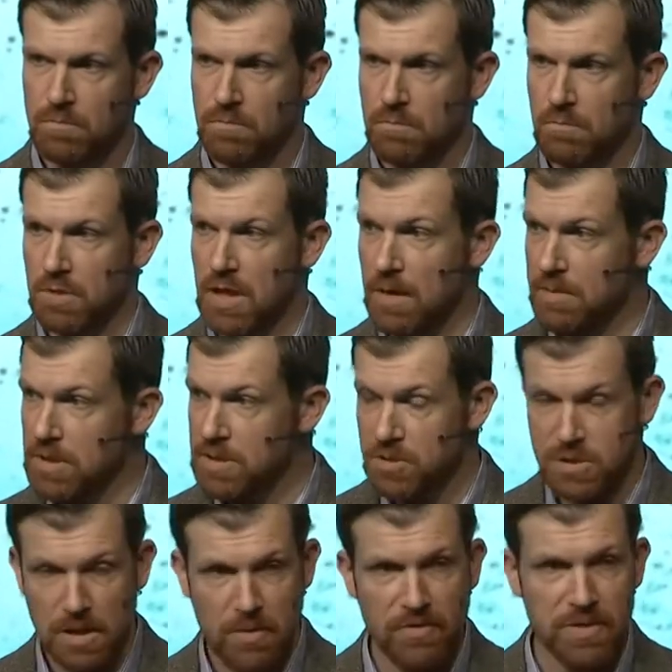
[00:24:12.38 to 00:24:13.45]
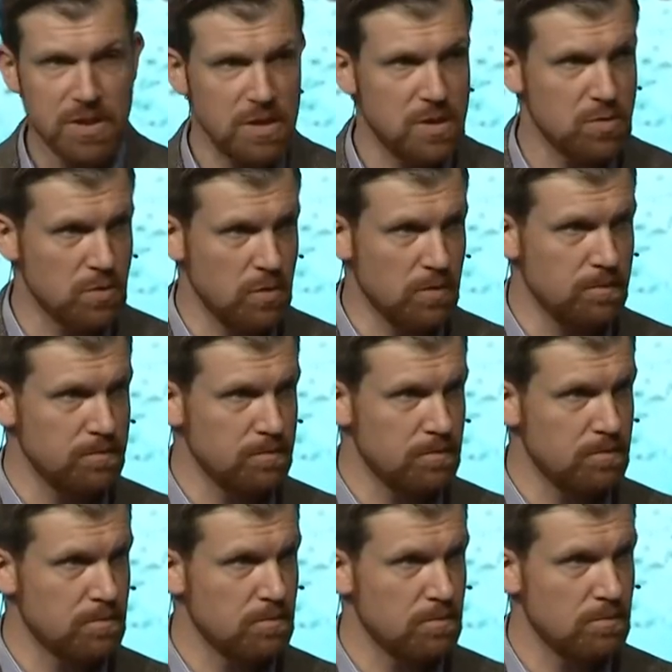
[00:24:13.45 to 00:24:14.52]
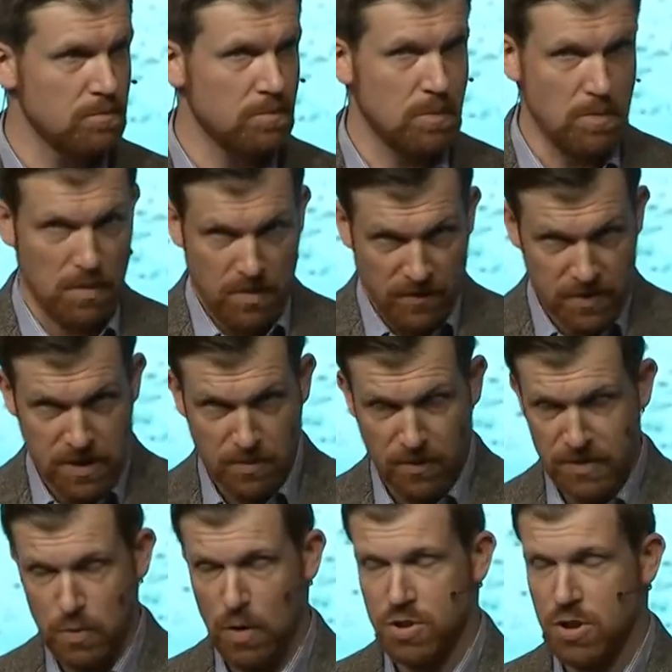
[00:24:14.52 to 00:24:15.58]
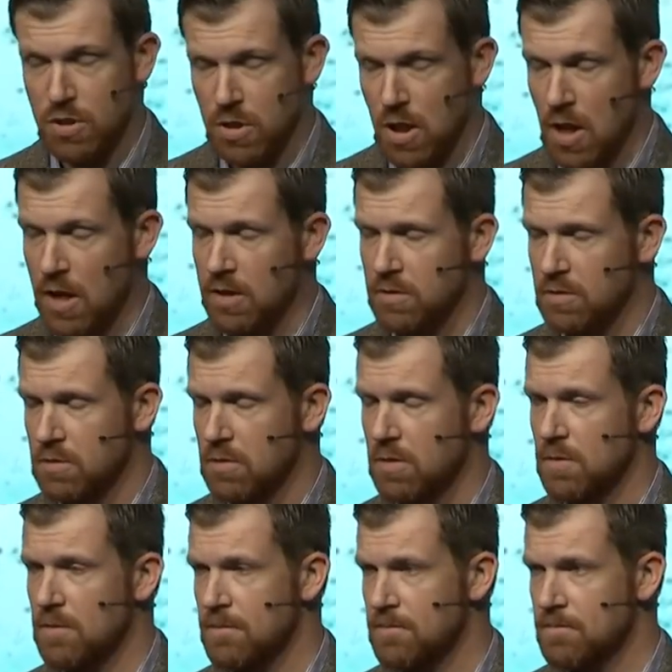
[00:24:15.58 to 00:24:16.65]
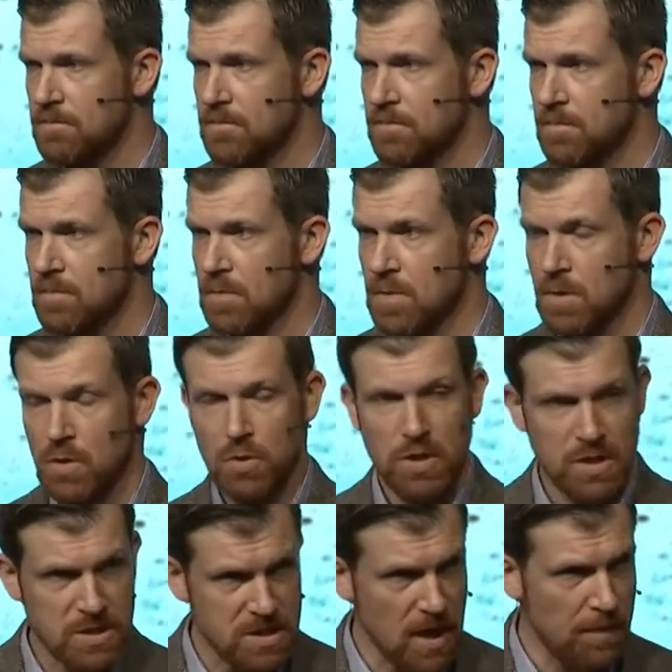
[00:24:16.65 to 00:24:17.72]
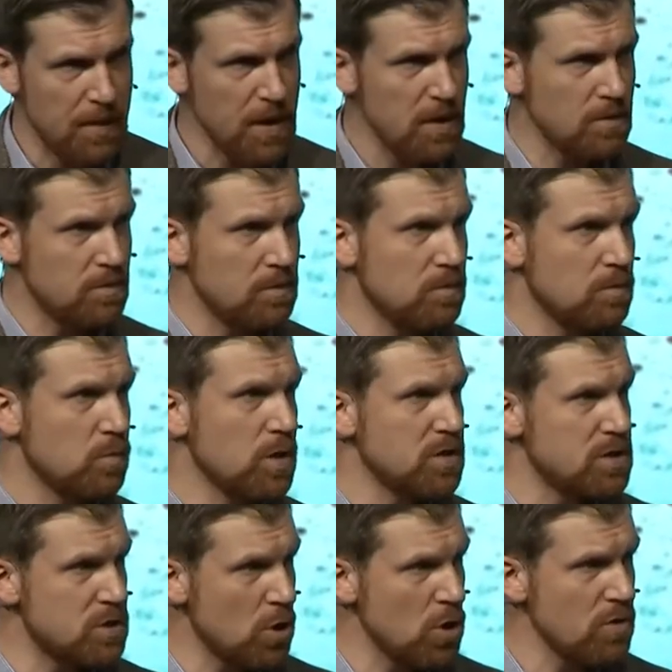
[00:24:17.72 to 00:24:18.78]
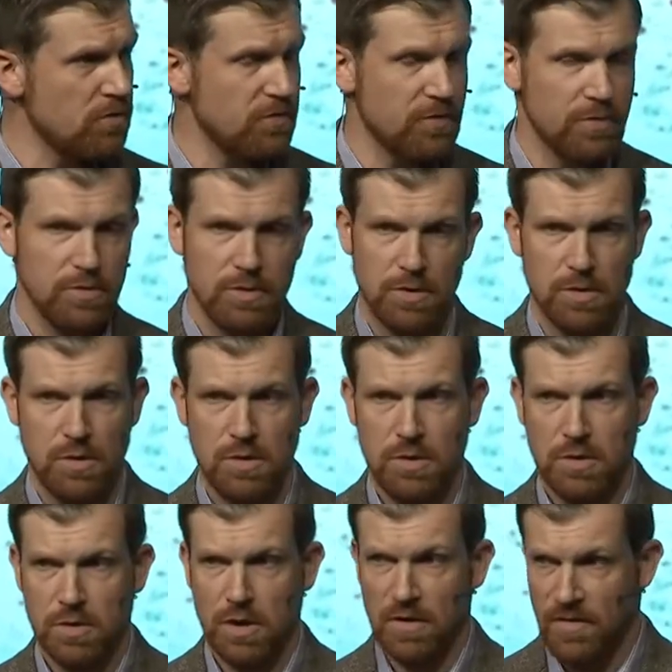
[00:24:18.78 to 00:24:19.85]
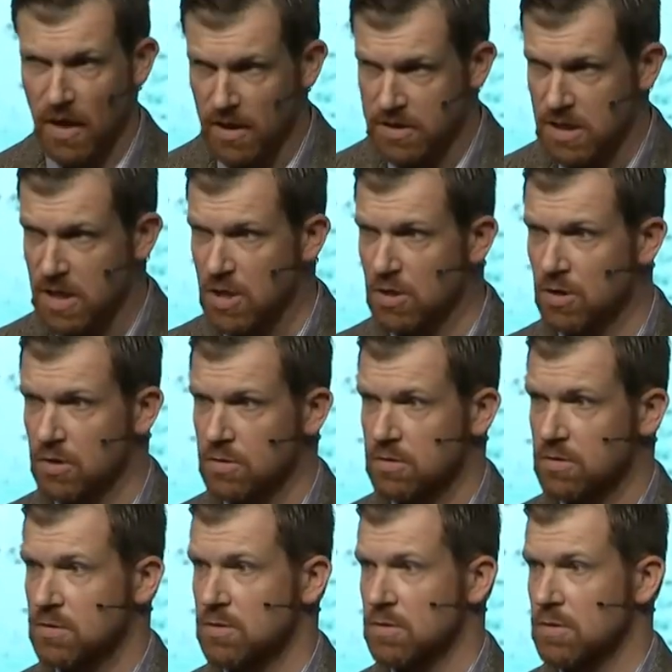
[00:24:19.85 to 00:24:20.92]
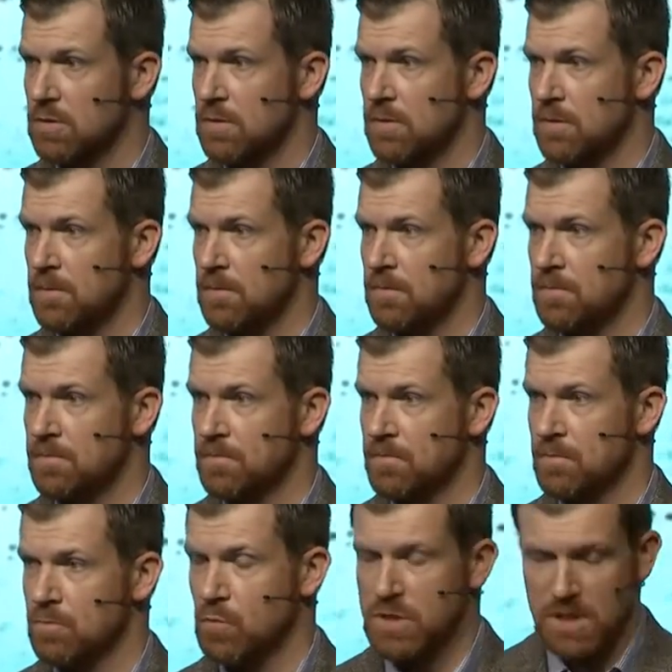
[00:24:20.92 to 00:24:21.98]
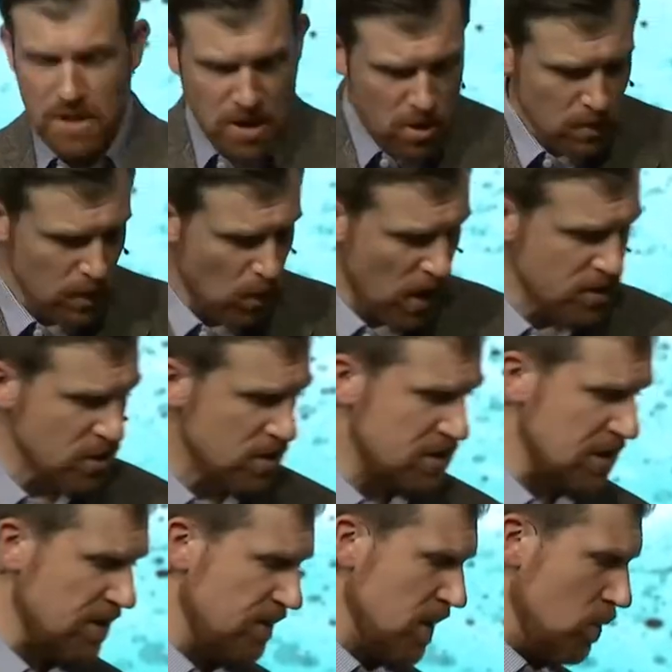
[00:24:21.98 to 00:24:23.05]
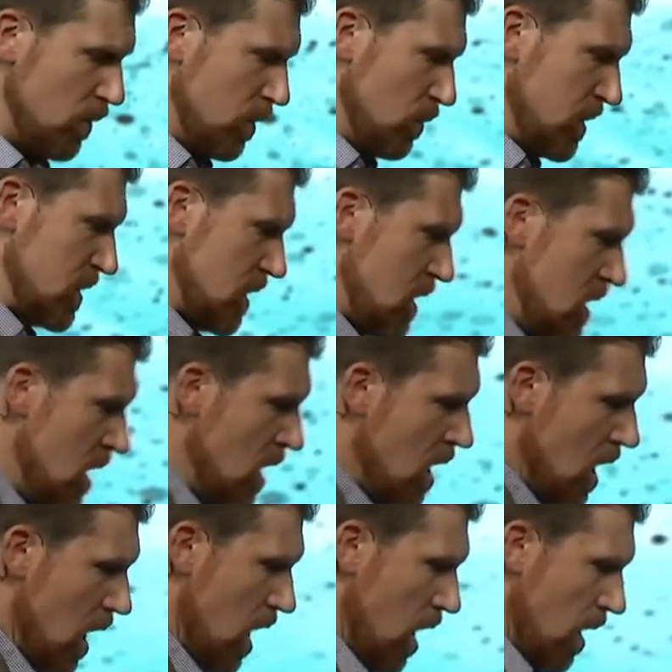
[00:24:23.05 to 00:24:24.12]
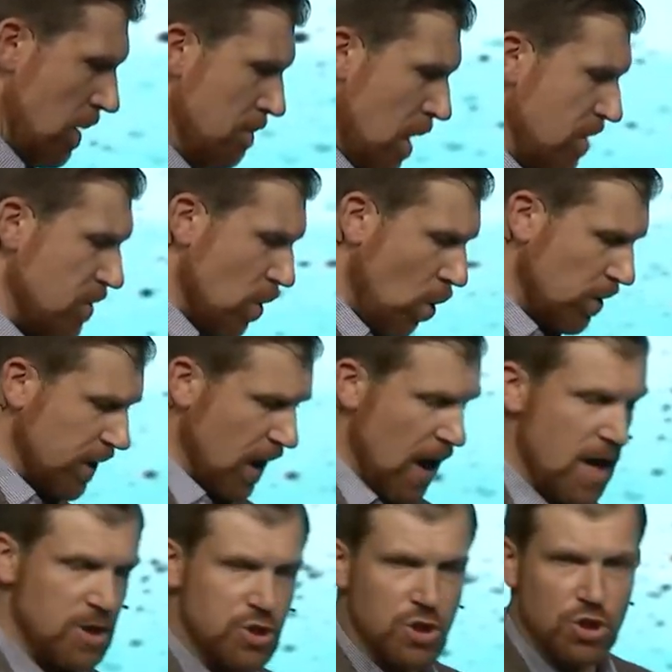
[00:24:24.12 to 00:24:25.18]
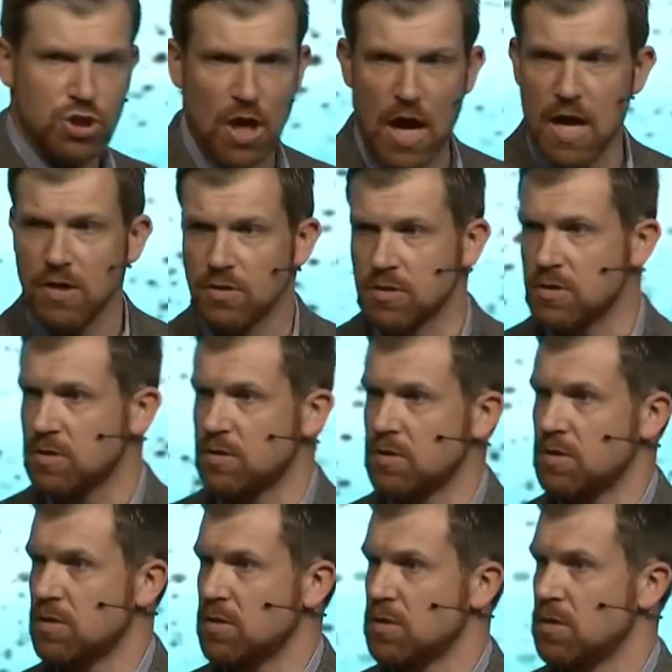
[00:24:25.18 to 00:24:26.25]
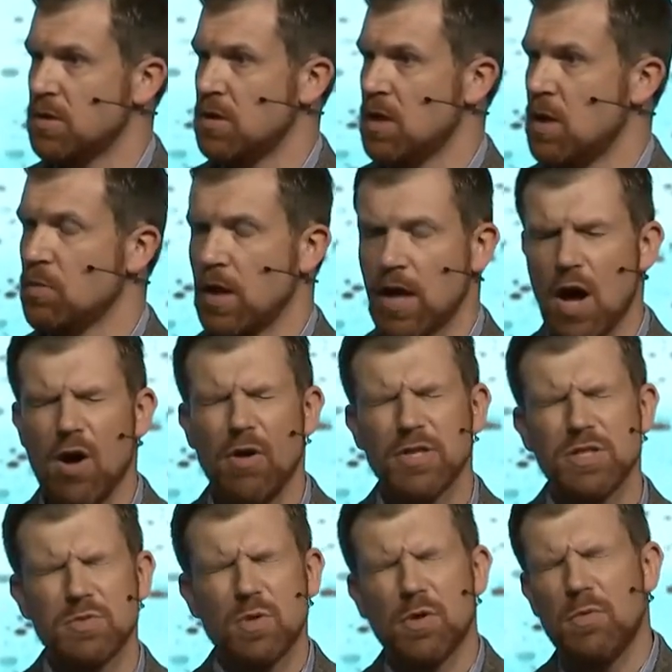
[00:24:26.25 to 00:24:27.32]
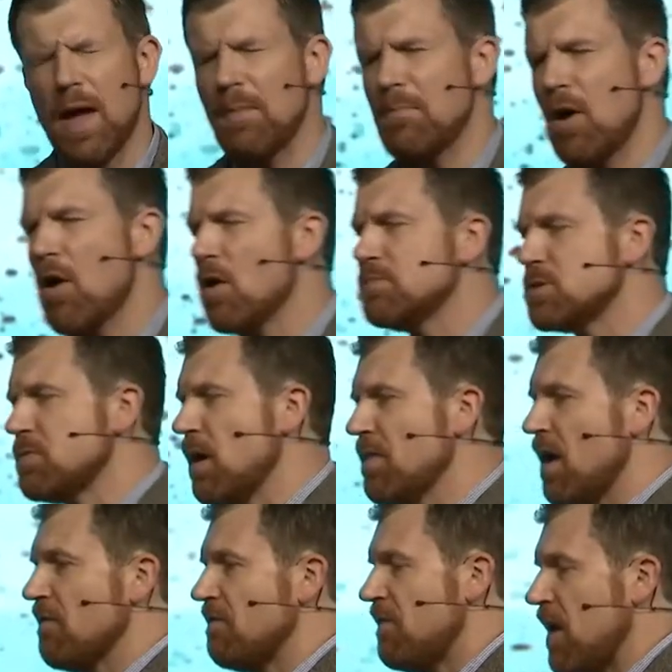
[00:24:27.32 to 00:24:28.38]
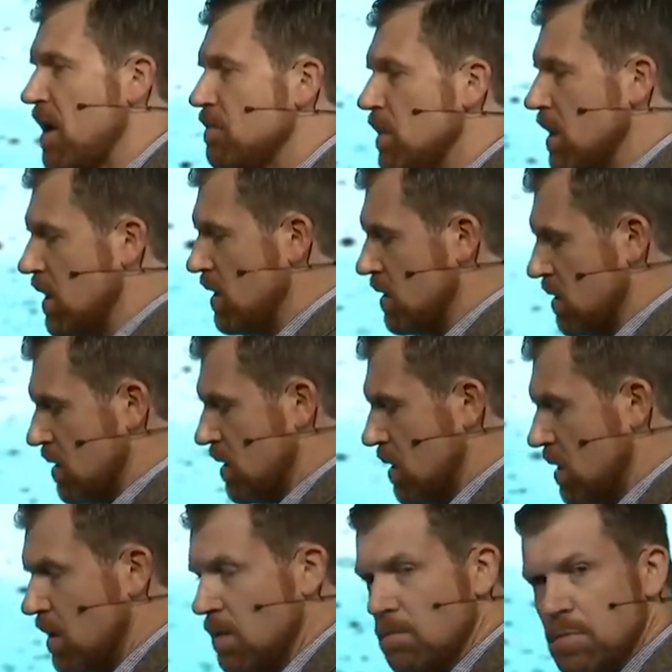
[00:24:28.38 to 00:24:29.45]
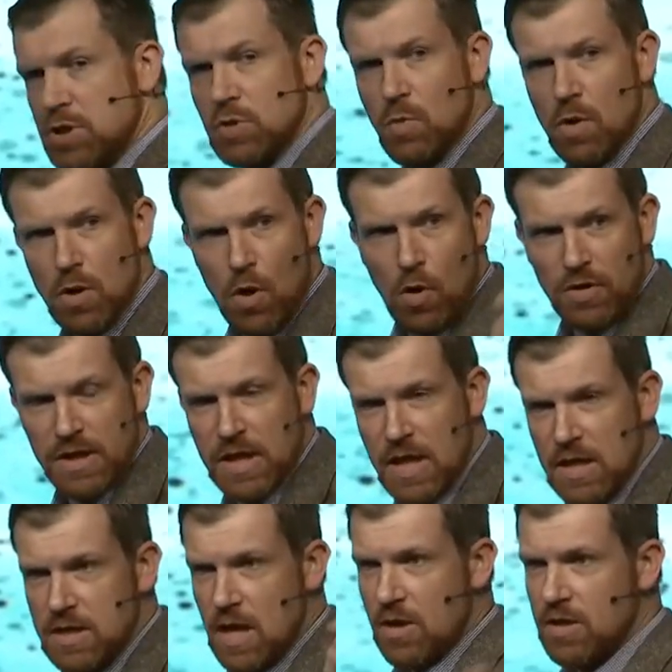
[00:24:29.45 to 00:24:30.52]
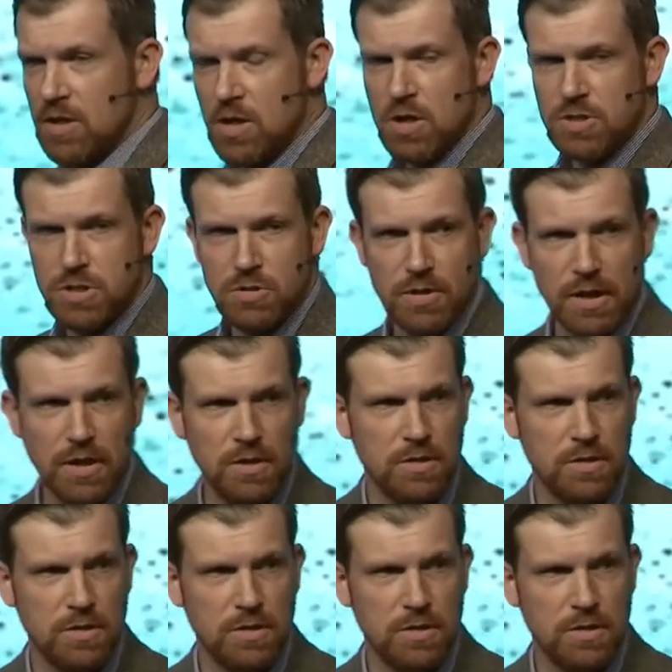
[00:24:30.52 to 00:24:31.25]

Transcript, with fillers: But that means there's some of us in this room, maybe even some of us watching online, who need to step in. We need to serve got to volunteer. We sit there and we watch on TV, we, we see a, a mother holding a Haitian child. And we're like, oh, I just want to wrap my arms around that family. But you won't go hold a kid down in the nursery.